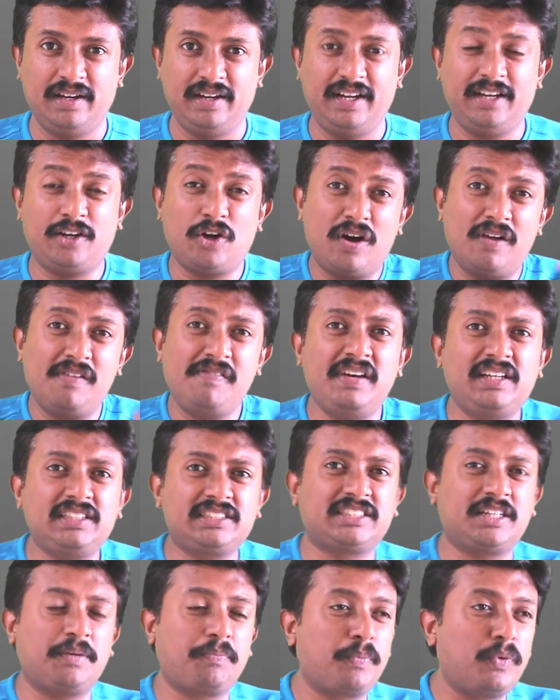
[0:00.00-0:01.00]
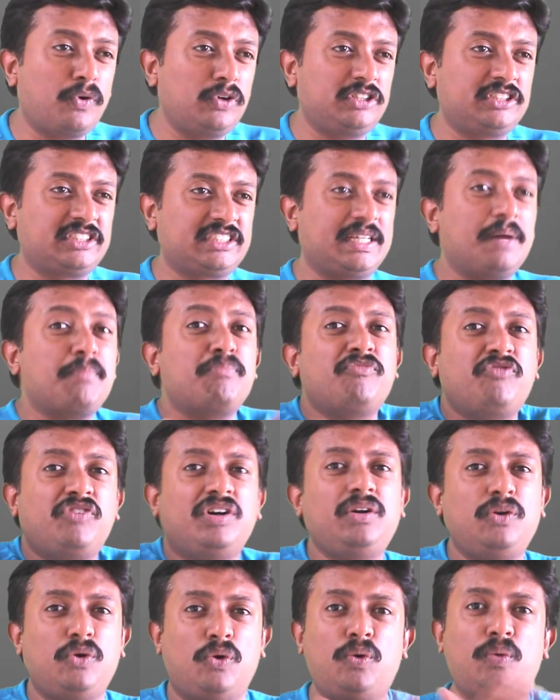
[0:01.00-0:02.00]
It always supports
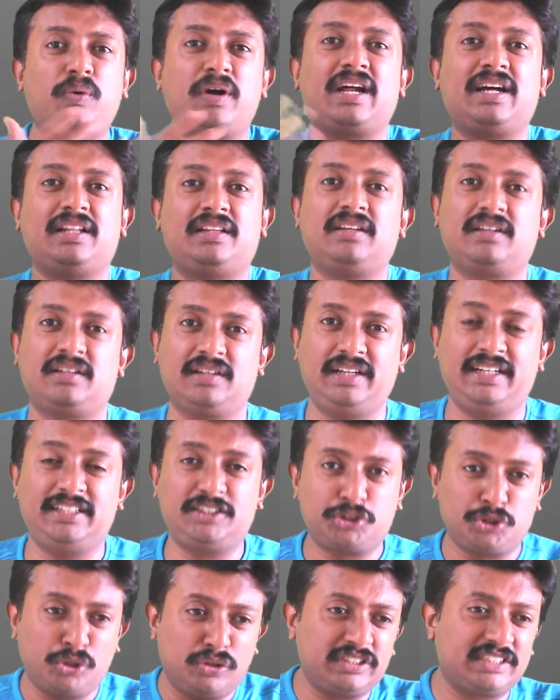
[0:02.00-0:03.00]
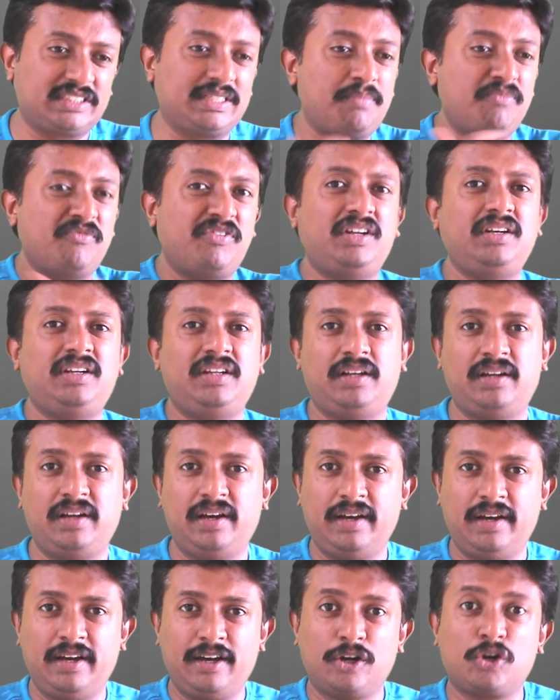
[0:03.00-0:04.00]
someone over other. It shows someone
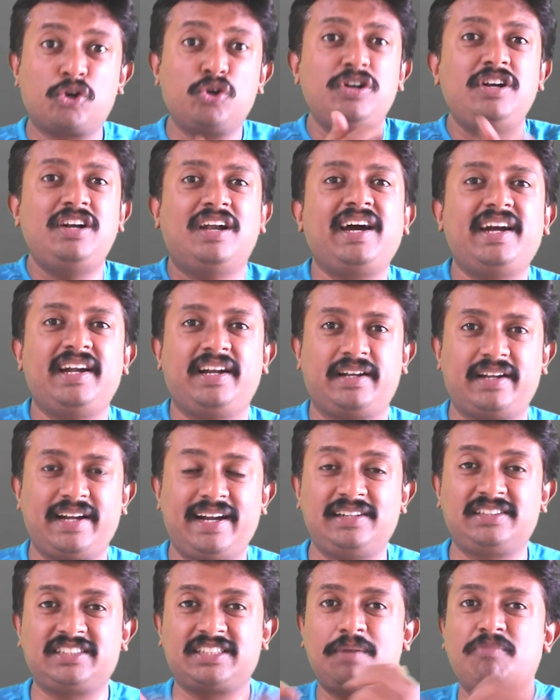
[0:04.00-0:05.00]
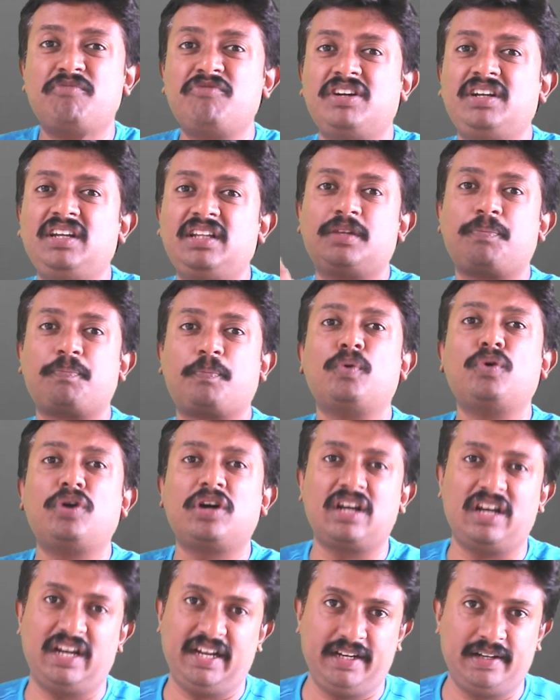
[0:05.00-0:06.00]
in good light and someone in the
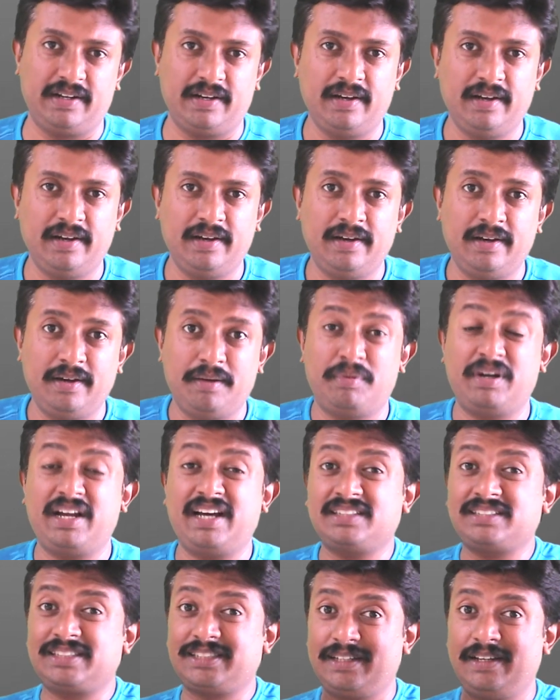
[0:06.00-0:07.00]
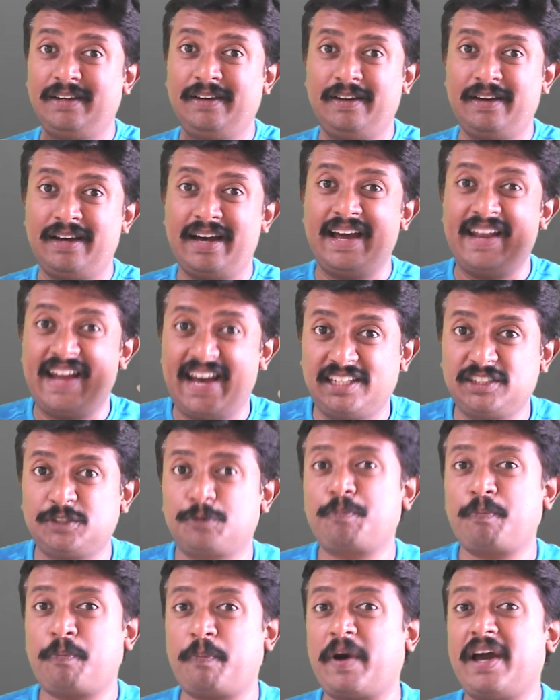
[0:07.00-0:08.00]
poor light. But as an
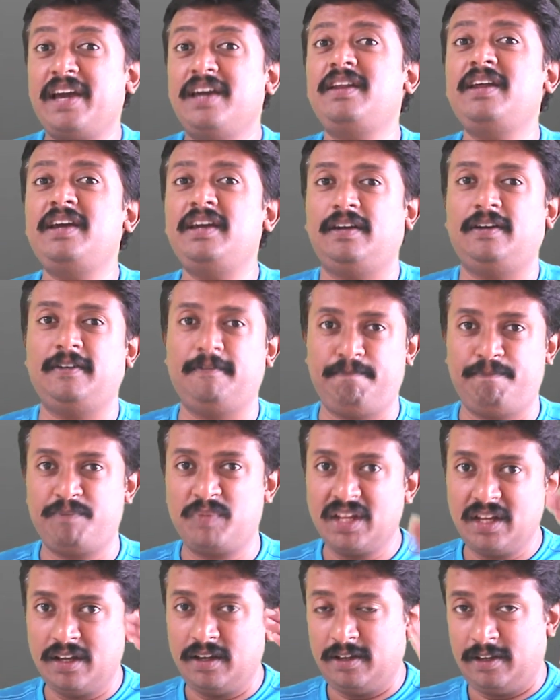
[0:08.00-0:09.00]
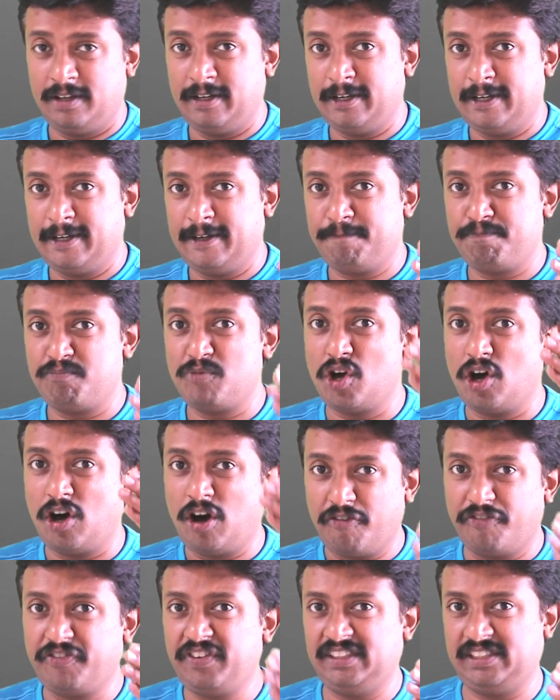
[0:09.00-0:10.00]
aspiring
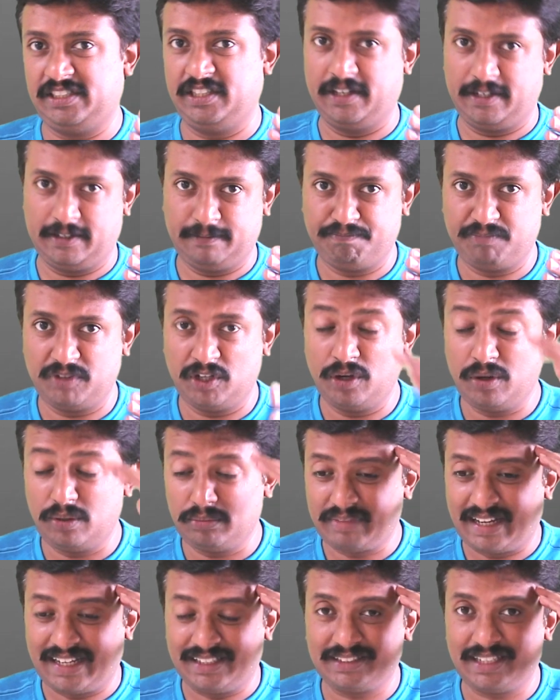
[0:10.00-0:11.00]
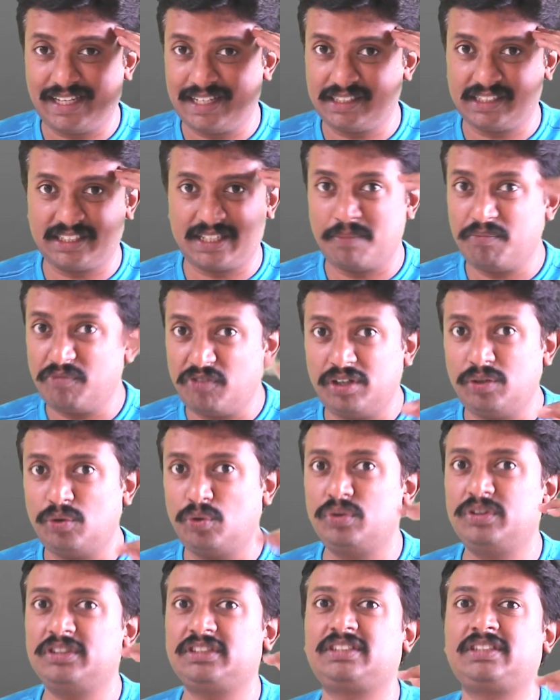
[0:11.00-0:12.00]
officer, as someone
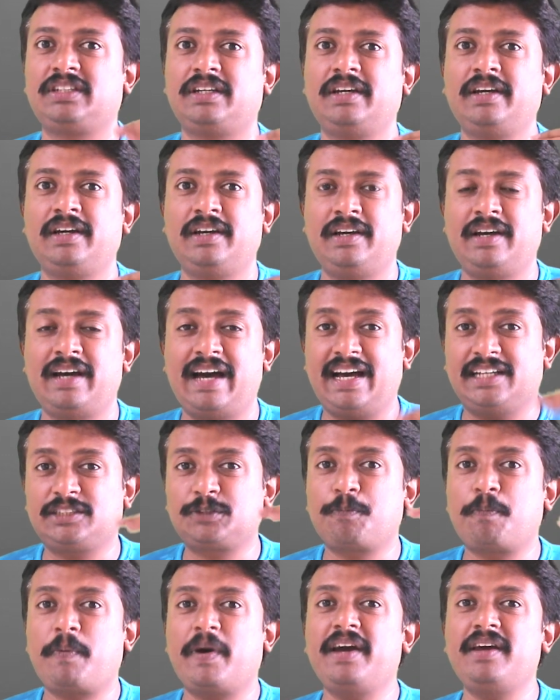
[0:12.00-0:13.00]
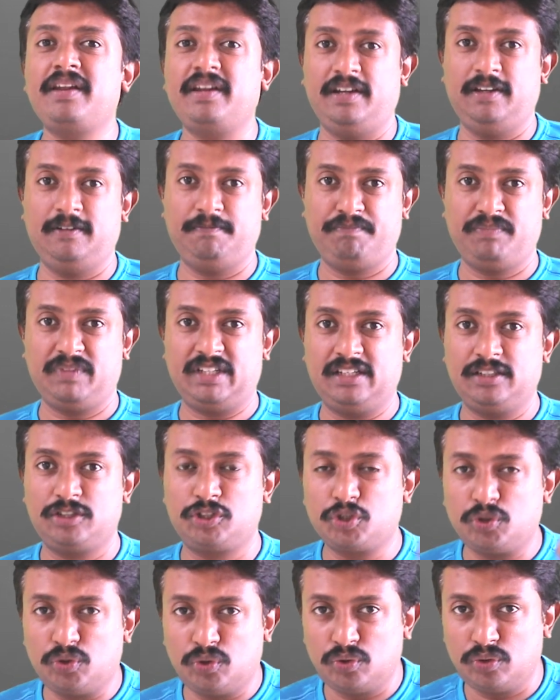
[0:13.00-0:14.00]
who is aspiring
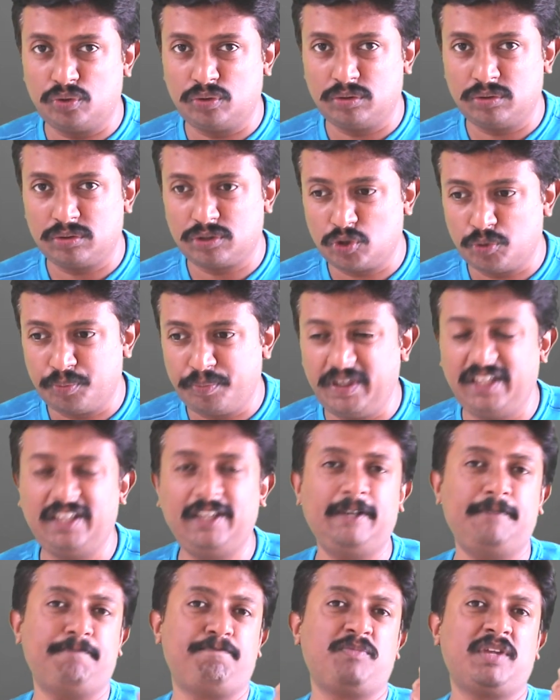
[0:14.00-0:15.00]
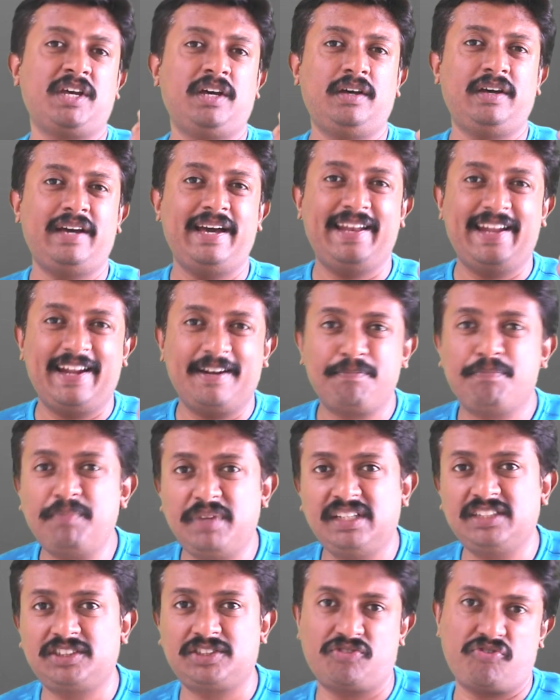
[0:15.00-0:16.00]
to be an
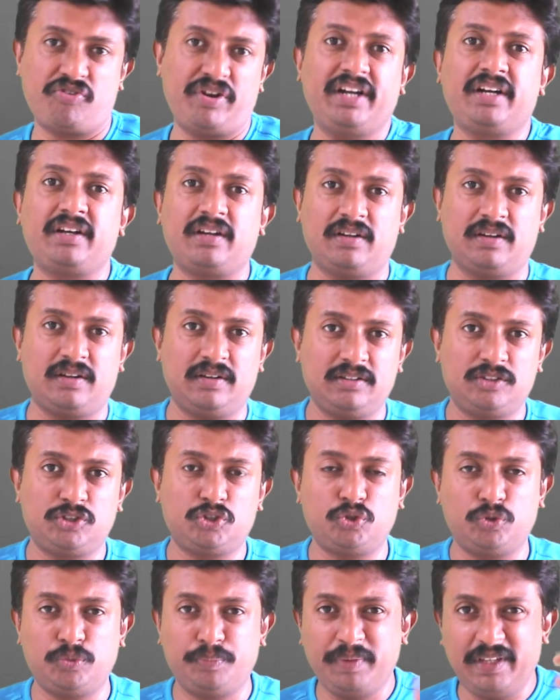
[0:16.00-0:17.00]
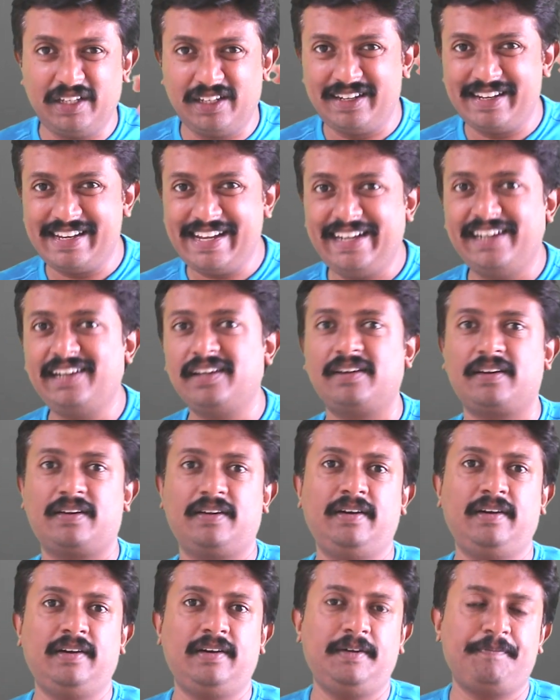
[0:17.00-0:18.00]
administrator, to be a
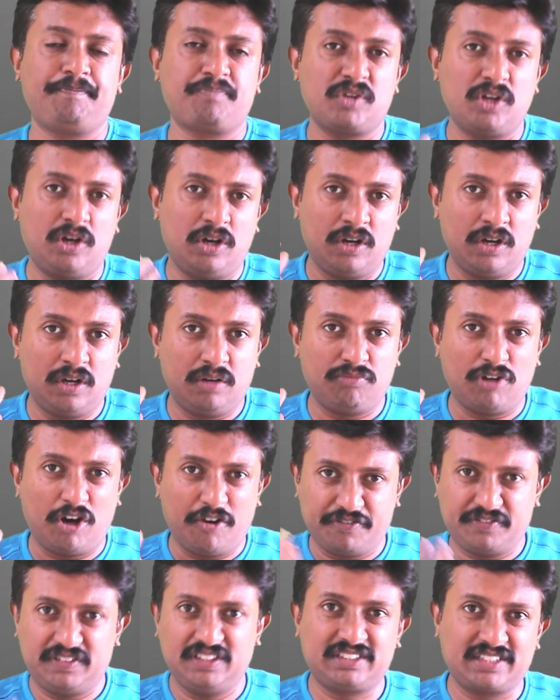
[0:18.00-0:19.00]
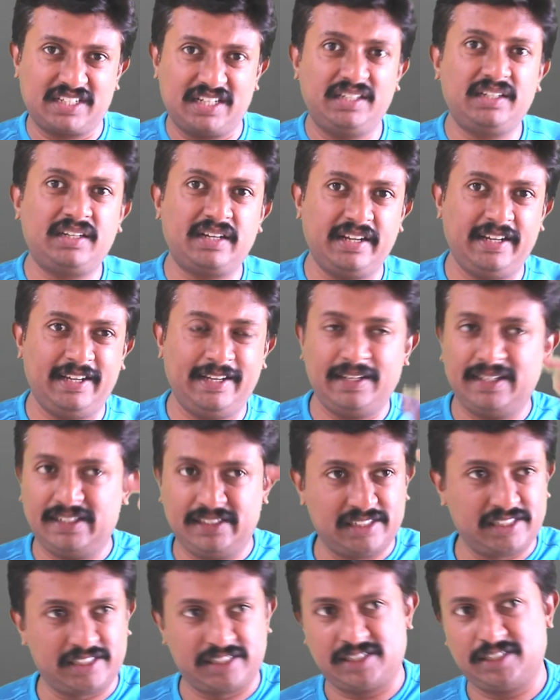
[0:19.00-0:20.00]
leader of this country in
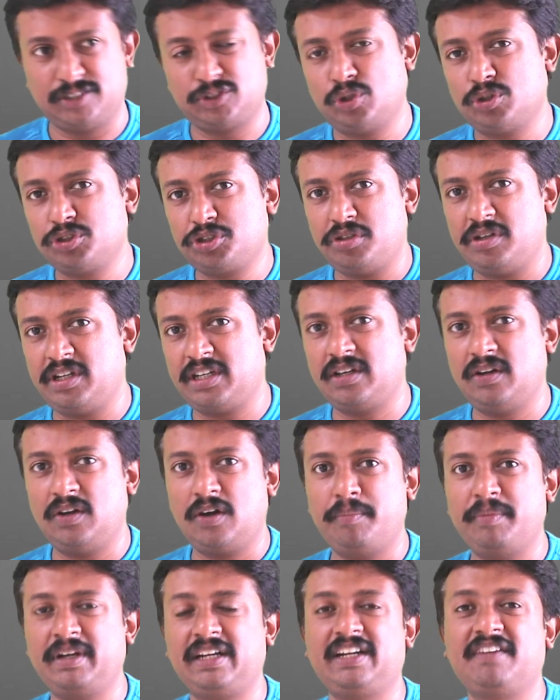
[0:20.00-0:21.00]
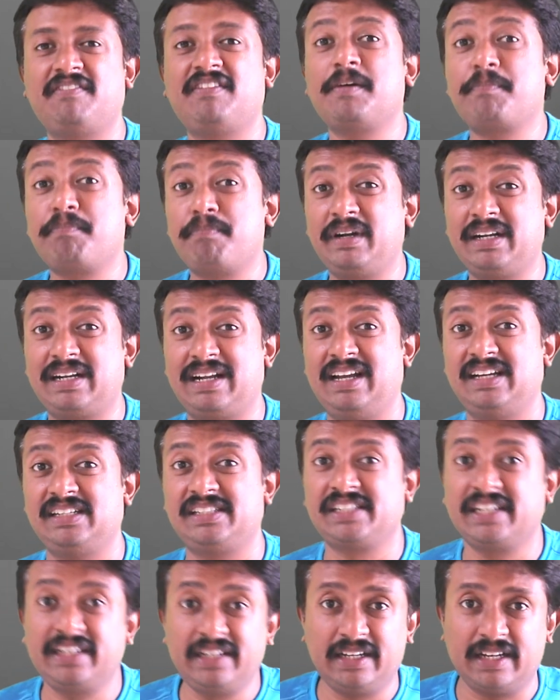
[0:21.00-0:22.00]
its socio-economic developmental
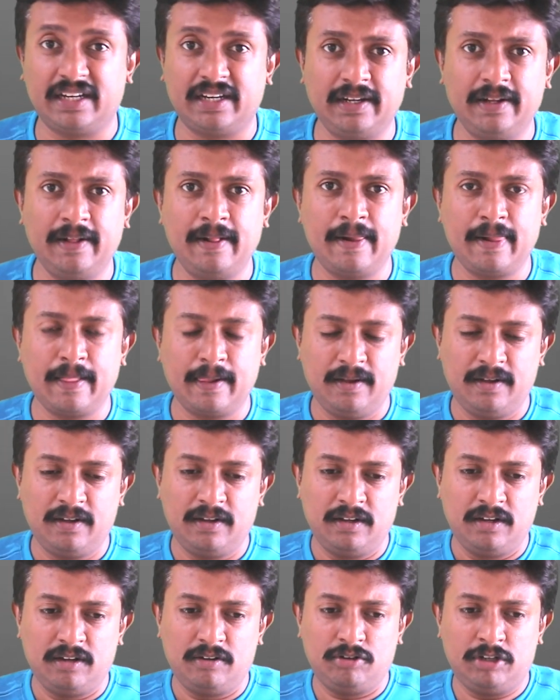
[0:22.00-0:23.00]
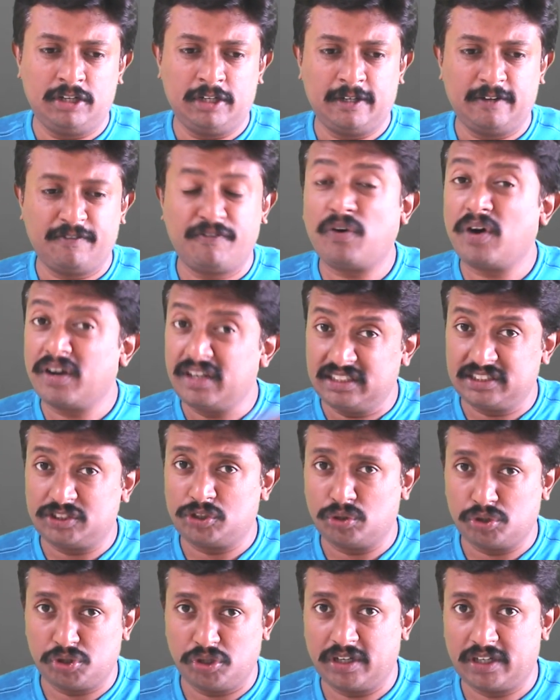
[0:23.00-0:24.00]
agenda, for its
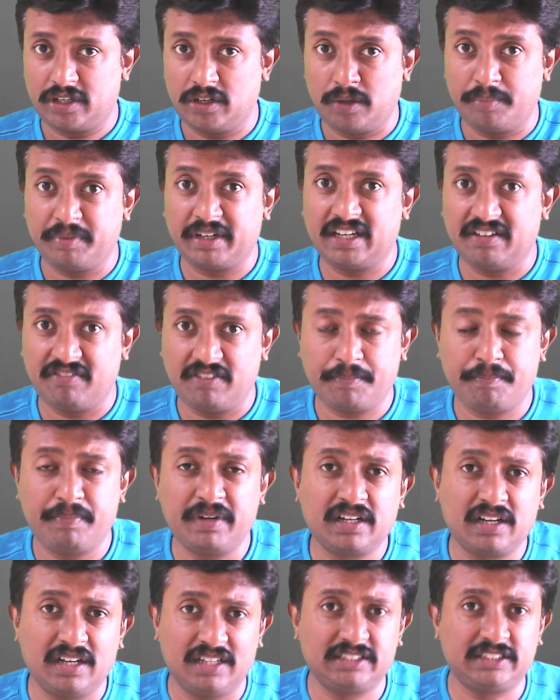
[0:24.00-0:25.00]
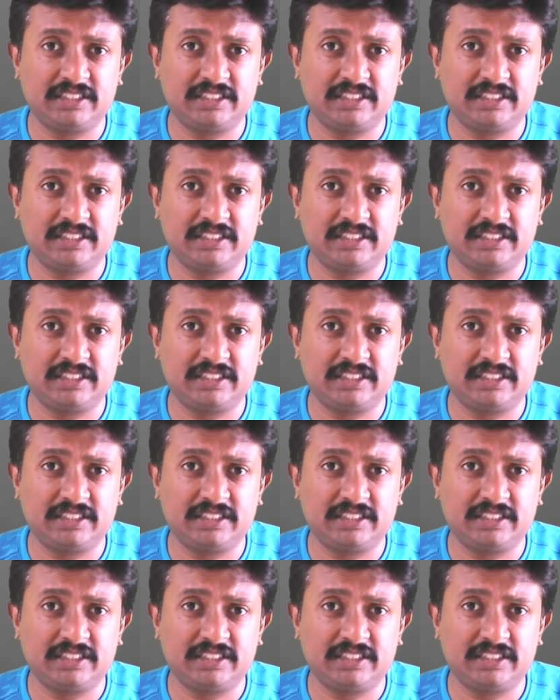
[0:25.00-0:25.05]
socio-economic developmental